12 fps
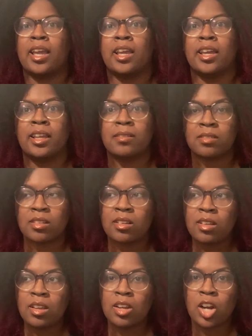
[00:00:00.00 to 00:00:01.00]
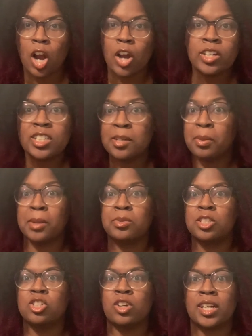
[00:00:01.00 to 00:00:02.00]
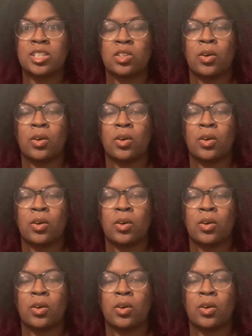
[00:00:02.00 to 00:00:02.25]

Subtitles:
encouraging people to drink.